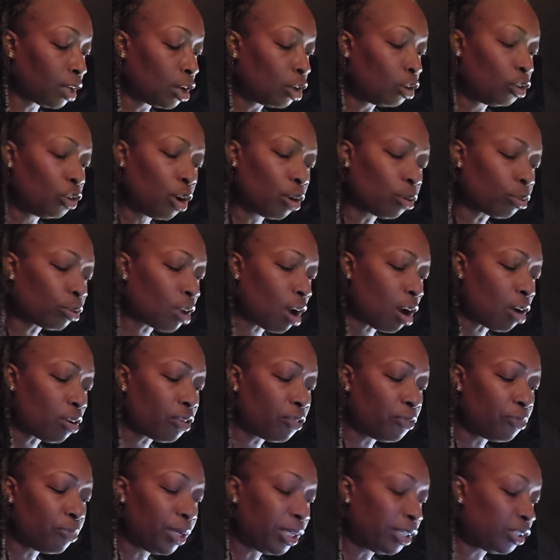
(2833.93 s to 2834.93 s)
No thought
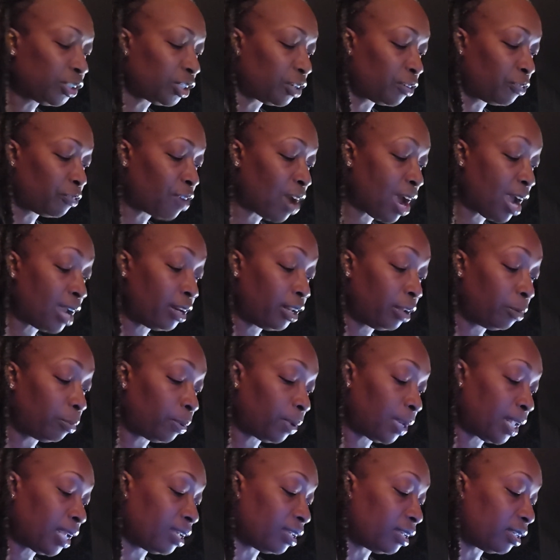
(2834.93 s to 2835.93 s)
of me shall find a
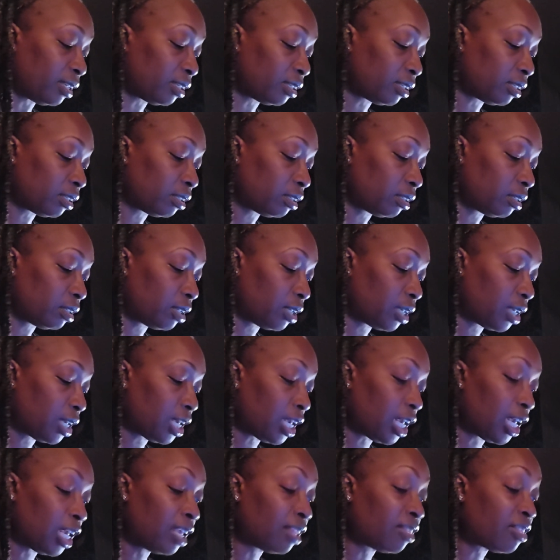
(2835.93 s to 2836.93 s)
place
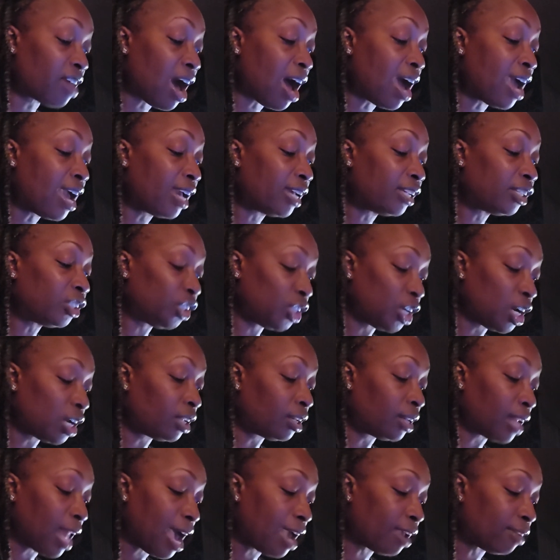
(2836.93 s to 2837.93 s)
in thy
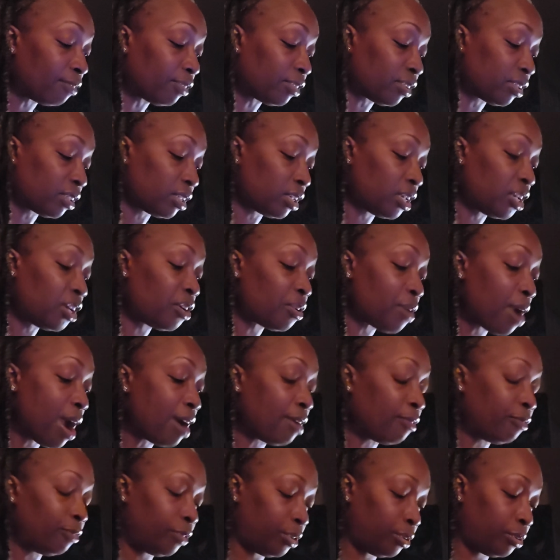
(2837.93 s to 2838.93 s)
young life's
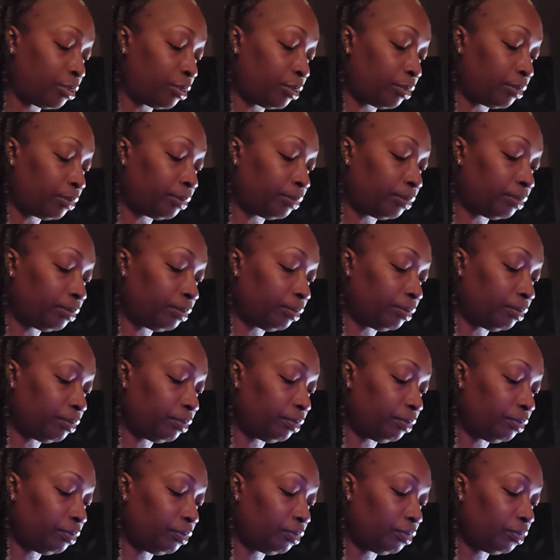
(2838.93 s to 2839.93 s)
hereafter.
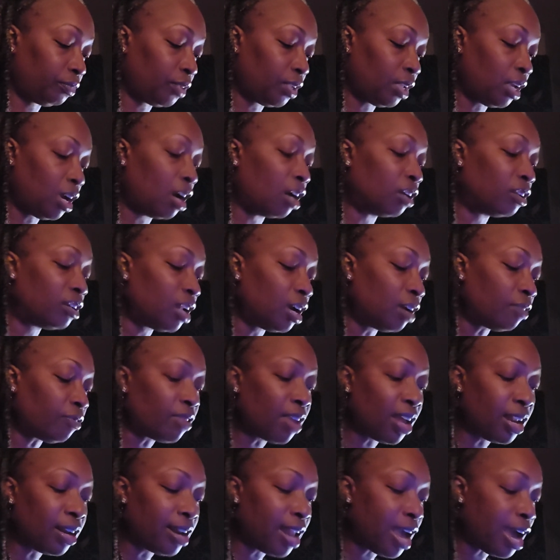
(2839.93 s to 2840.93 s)

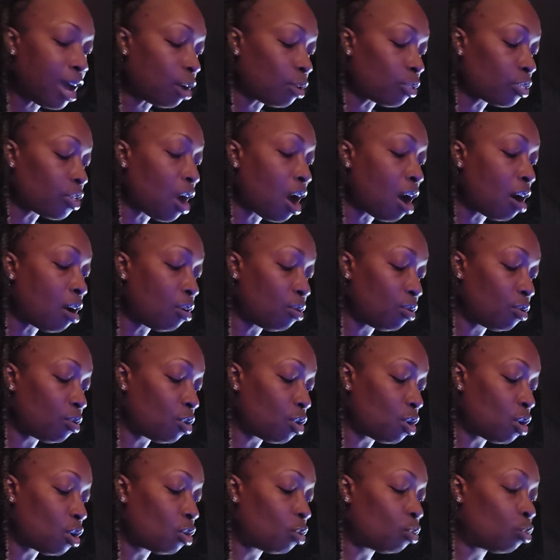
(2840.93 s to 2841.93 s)
Enough that now thou
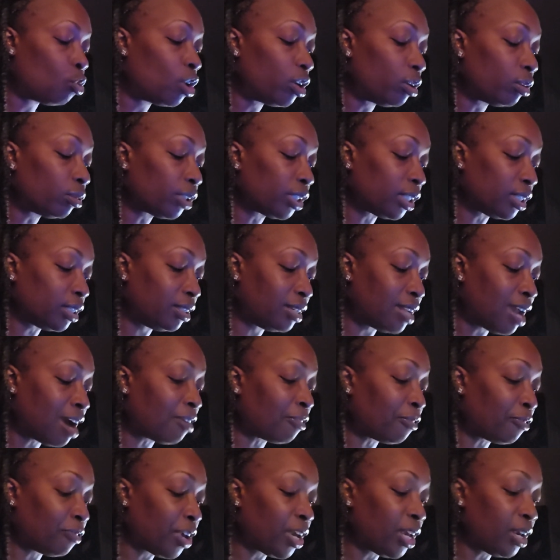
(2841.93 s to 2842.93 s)
wilt
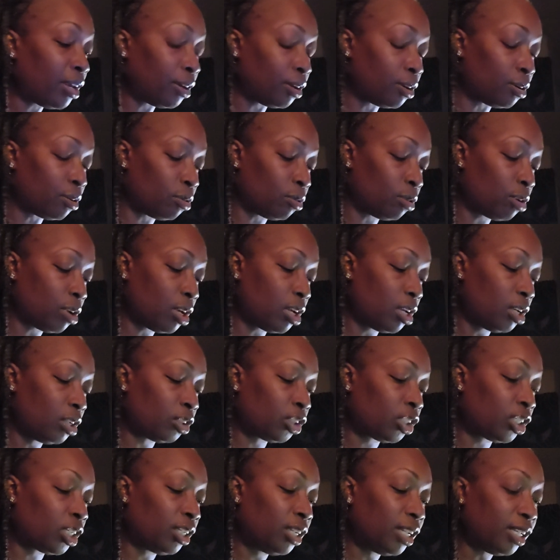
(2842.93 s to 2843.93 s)
not fail
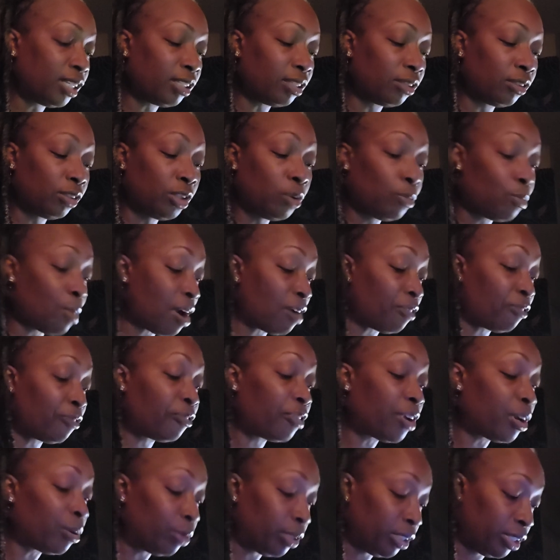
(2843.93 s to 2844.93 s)
to listen to my
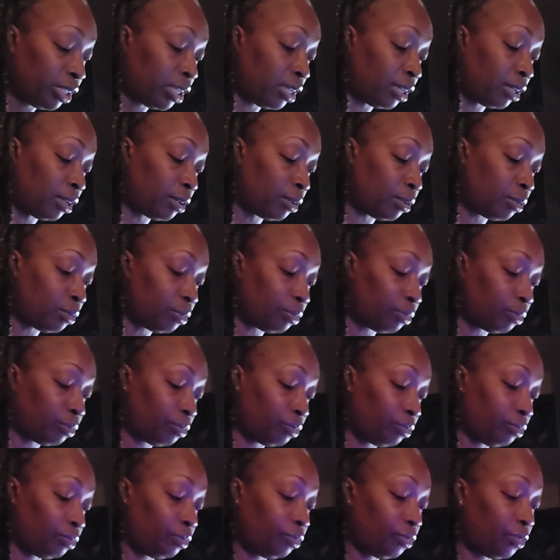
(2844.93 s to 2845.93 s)
fairy tale.
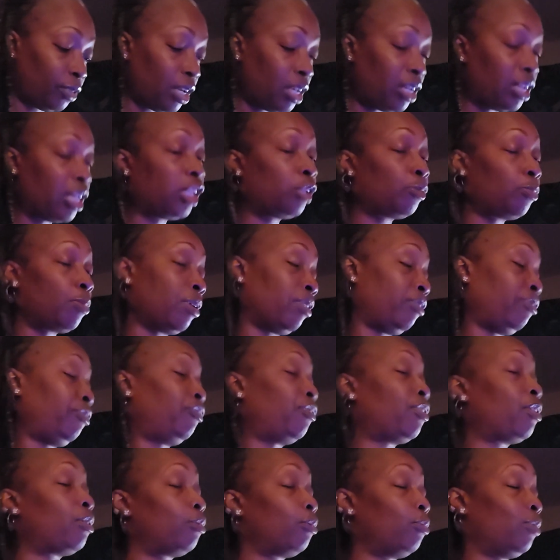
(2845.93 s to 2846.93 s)
And they spell the
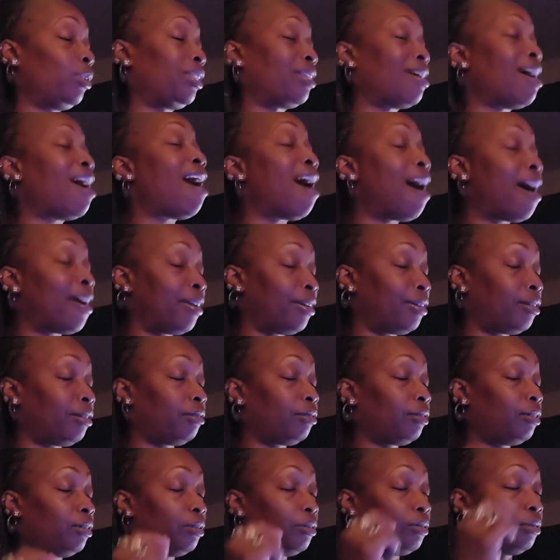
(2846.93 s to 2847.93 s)
fairy with the I.
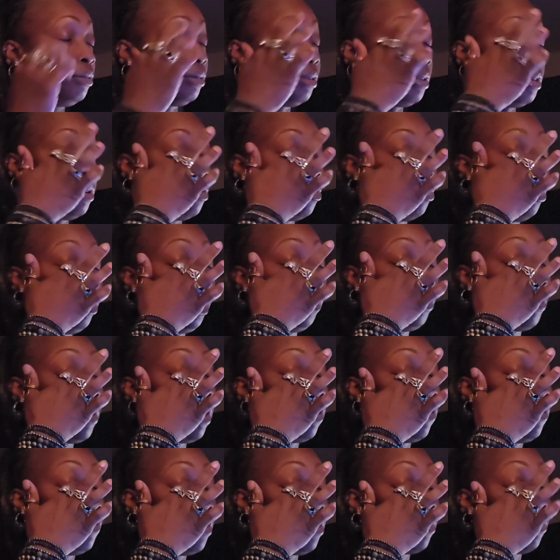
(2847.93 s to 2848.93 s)
We
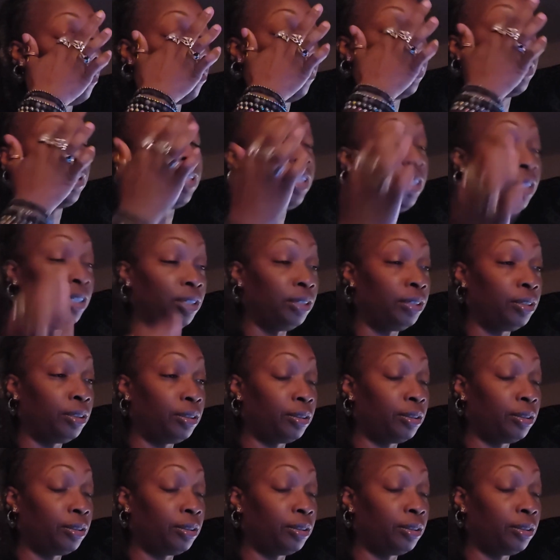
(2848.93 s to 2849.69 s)
spell fairy with the E.